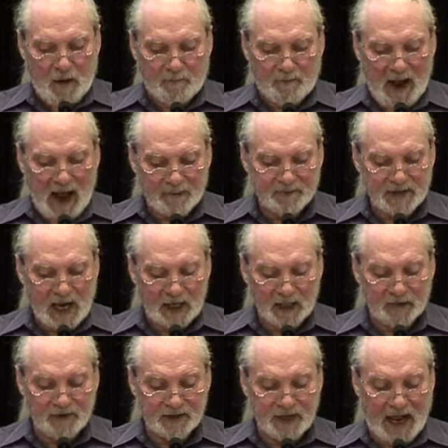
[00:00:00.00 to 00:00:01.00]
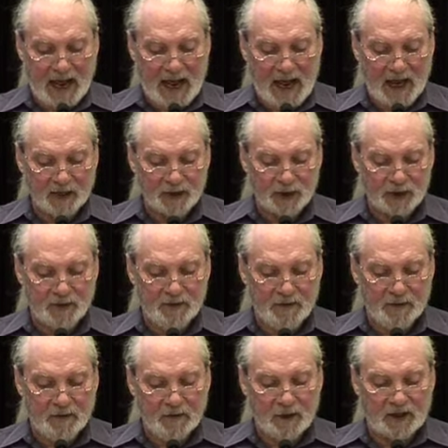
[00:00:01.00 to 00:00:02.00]
pops out of his hatch,
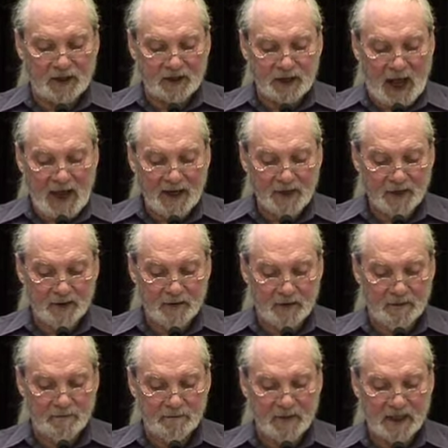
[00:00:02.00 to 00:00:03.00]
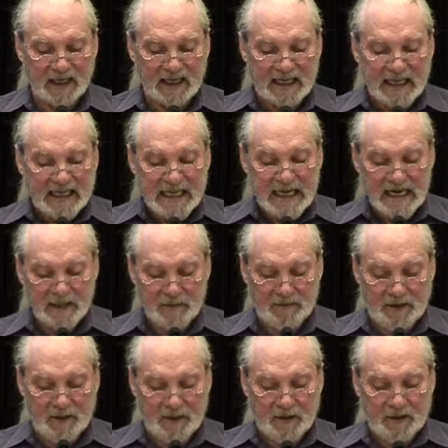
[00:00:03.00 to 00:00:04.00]
excited, giddy.
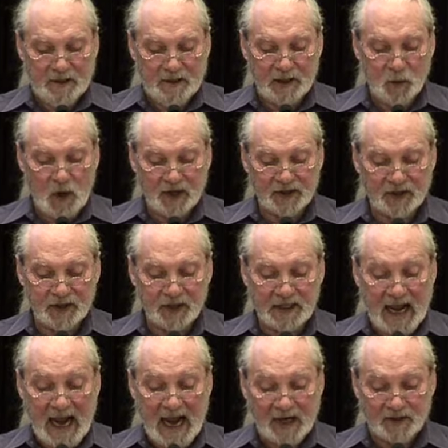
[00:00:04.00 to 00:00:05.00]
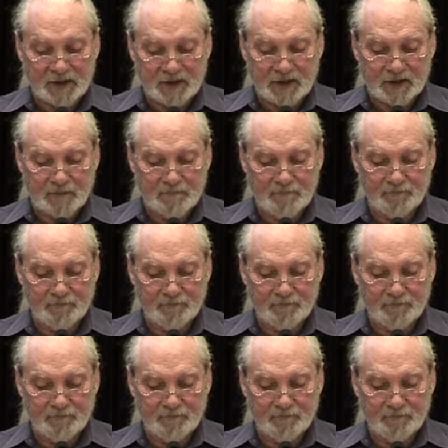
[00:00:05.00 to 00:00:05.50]
He wants to dance.